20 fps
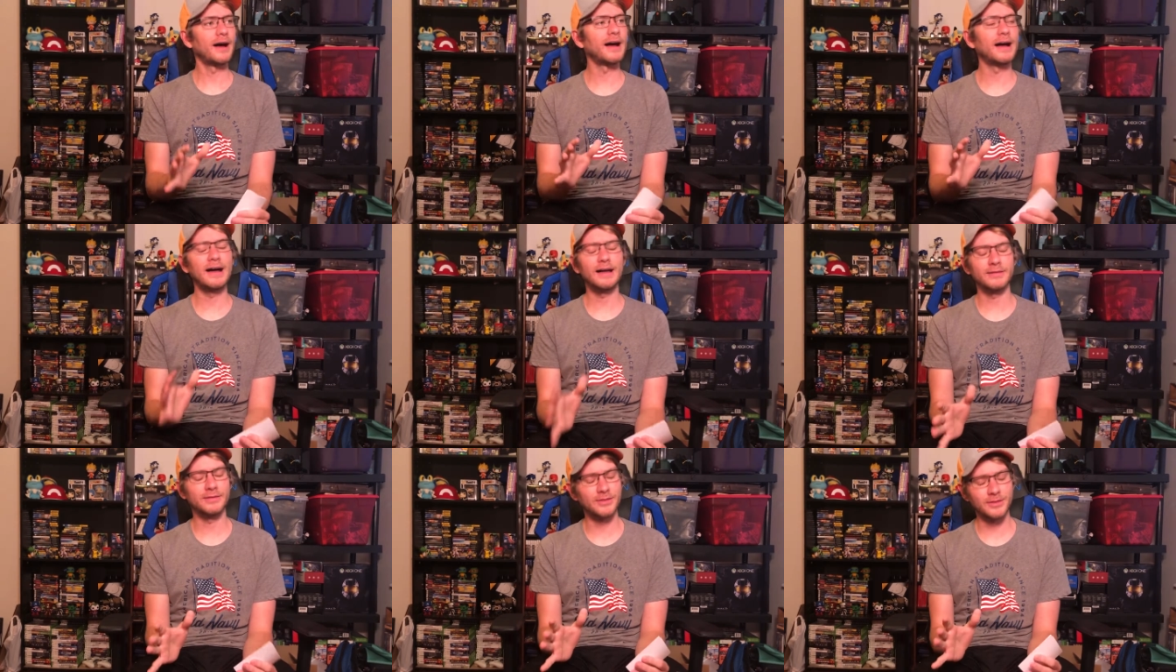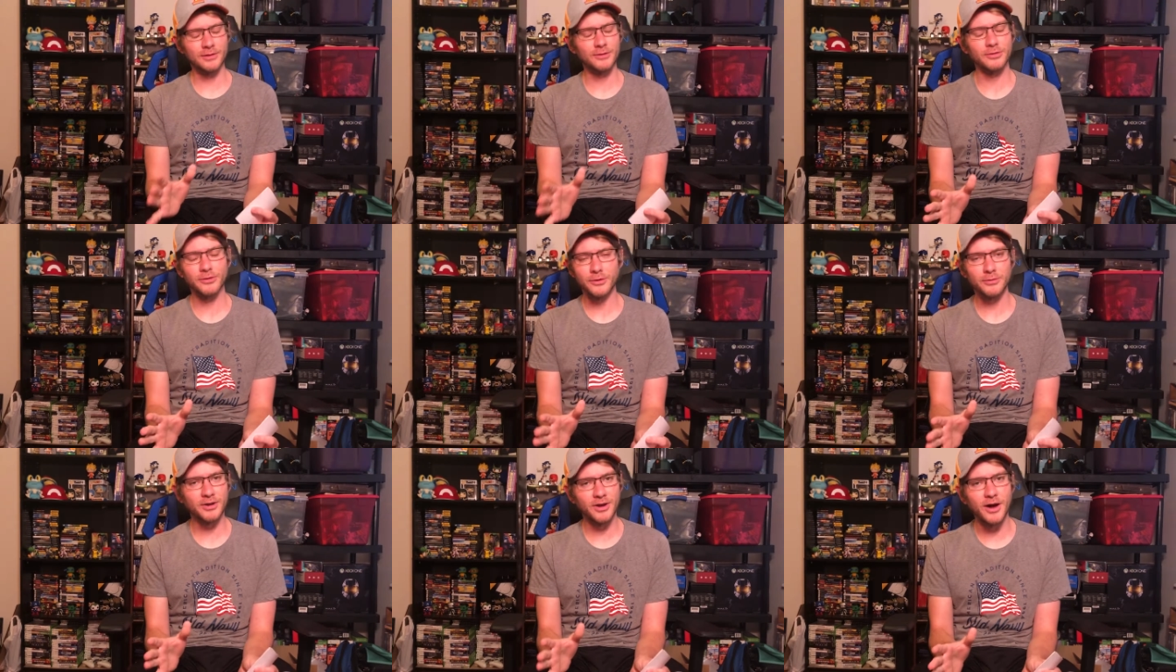I, they're,
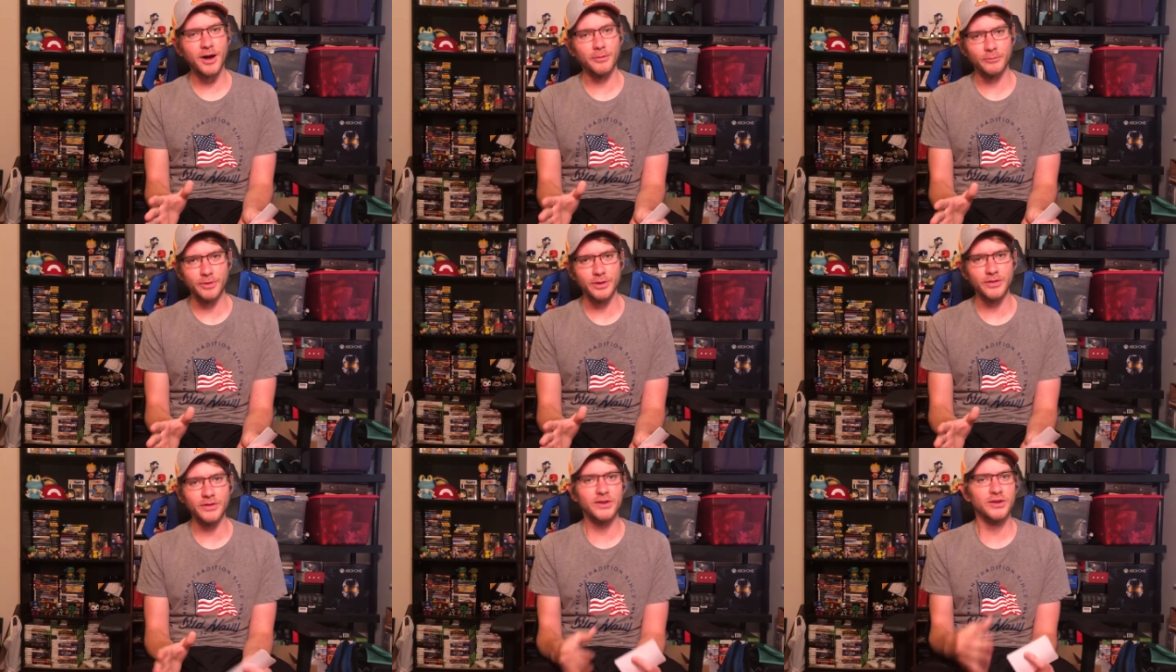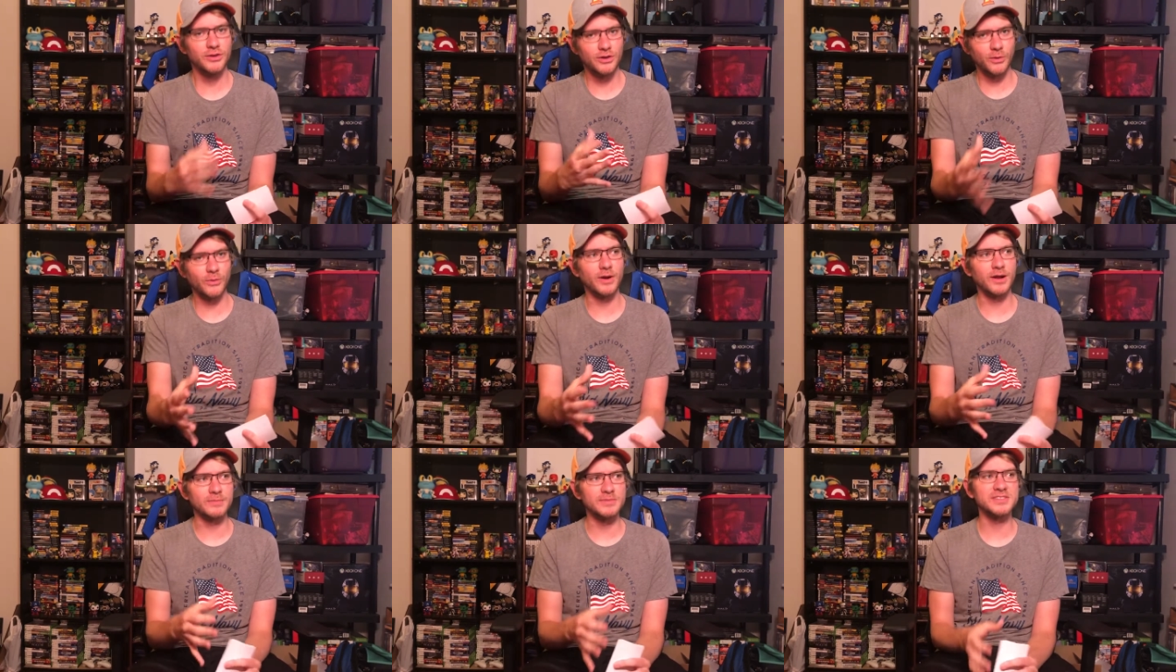they're not really, you know
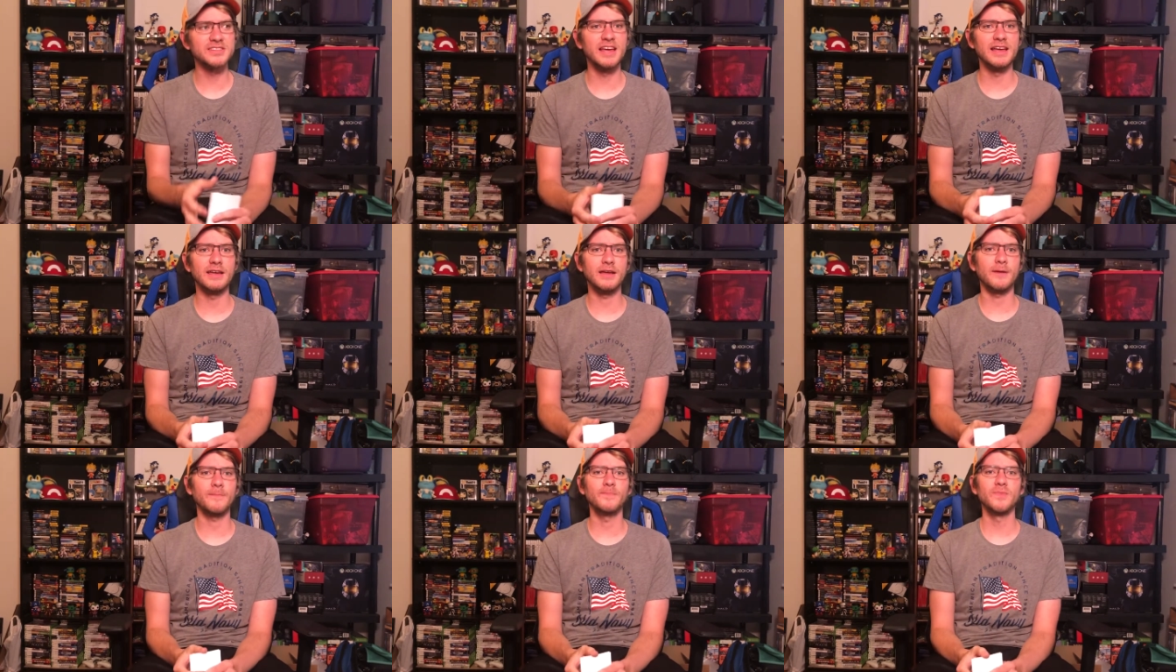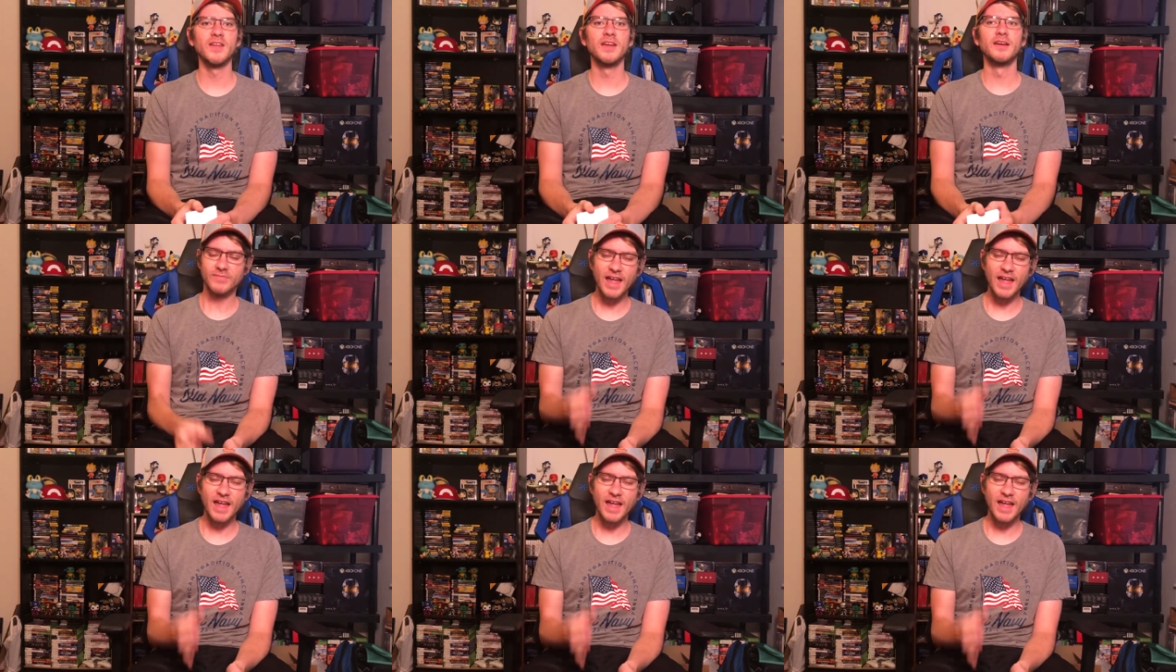what I'm saying.